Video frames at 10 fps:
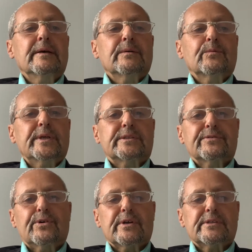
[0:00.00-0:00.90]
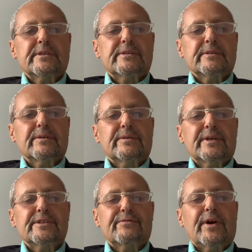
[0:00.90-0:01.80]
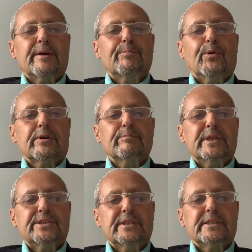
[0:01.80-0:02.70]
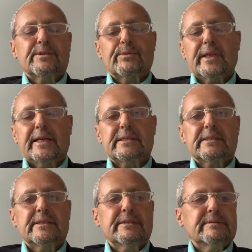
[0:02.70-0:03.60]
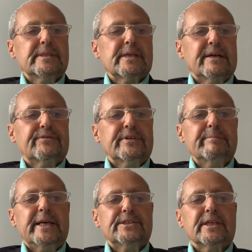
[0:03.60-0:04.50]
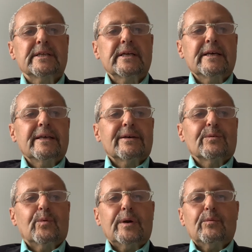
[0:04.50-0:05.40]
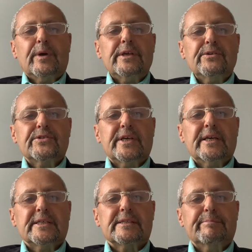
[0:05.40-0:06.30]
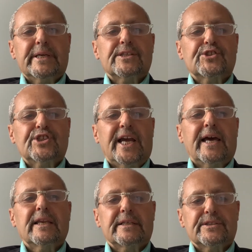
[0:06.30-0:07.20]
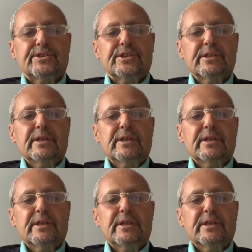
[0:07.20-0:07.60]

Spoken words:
Which, of course, is a very important mission as it relates to design for dementia. What do you see as the biggest challenge